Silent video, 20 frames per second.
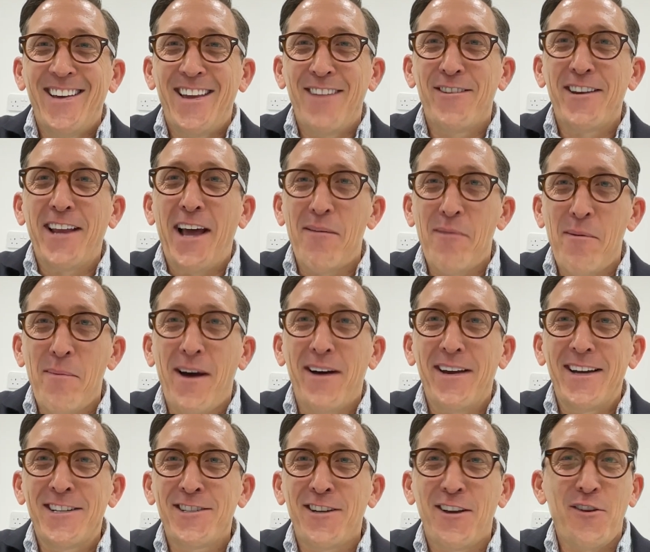give a damn
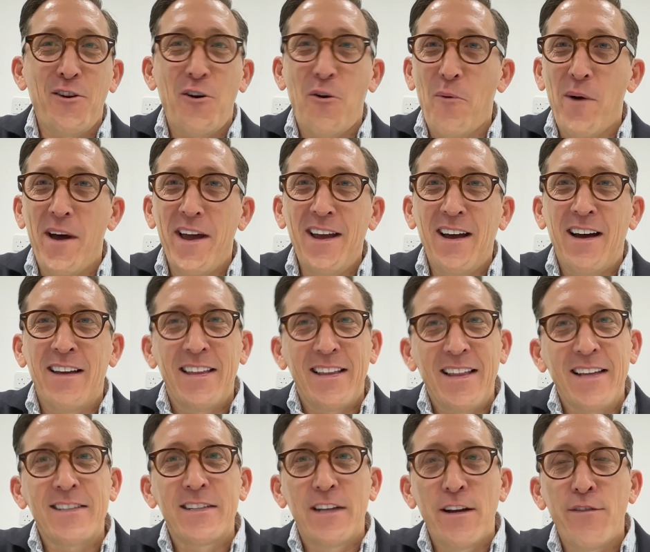about each other away, I
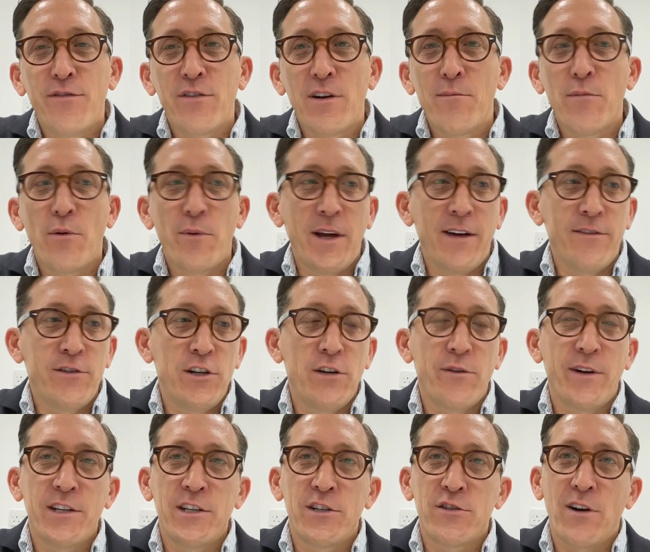think that's different. But we have
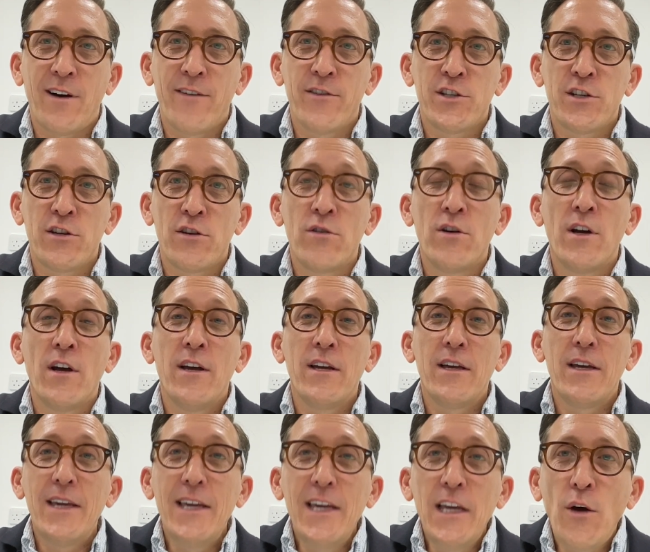two racing drivers who
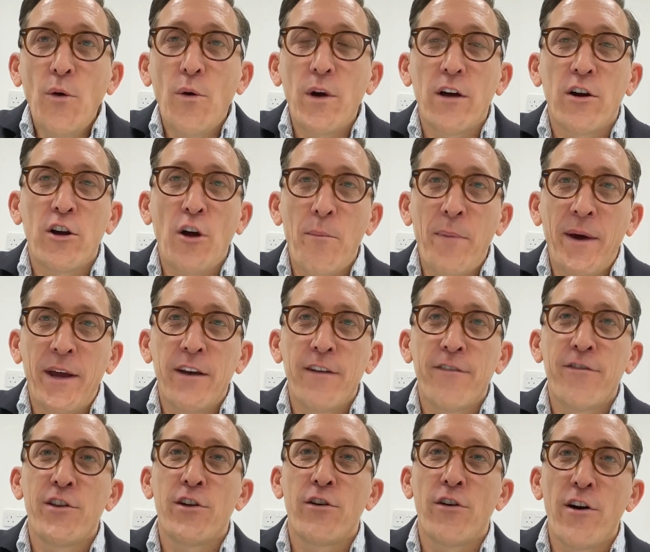equally are
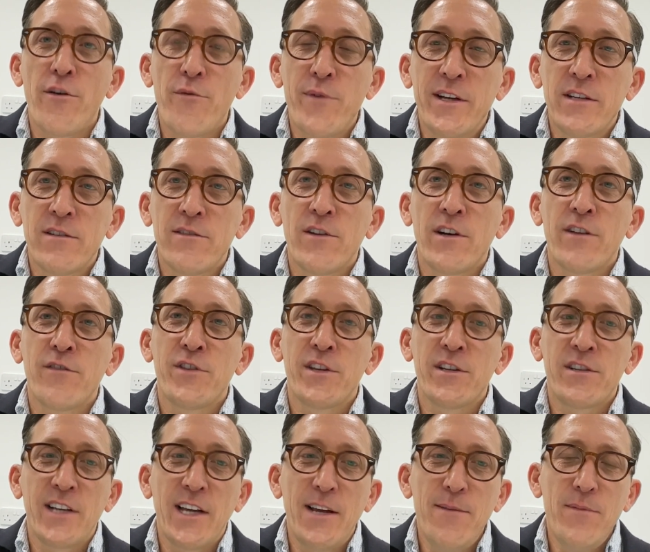competitive for their own reason and for
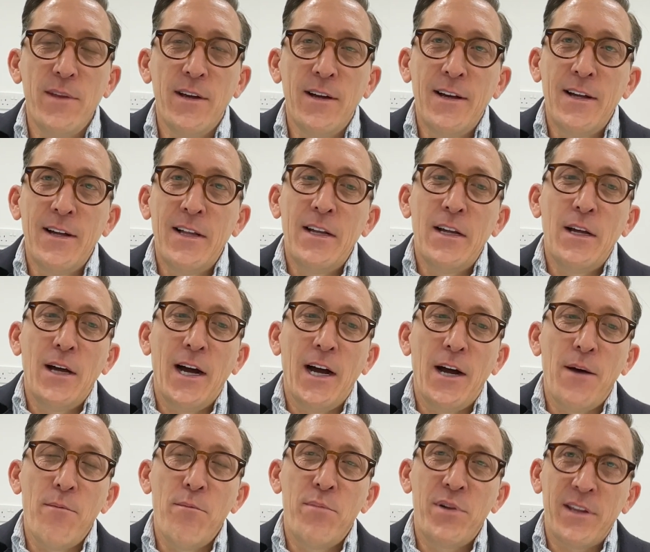the team.
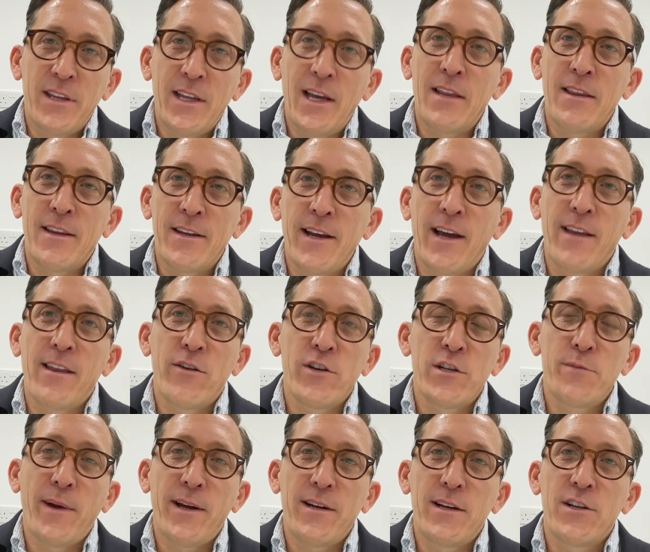But at the end of the day, they
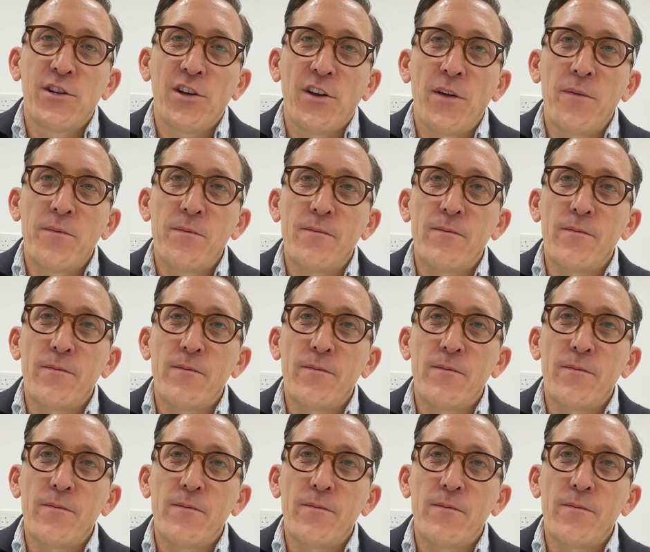respect each other.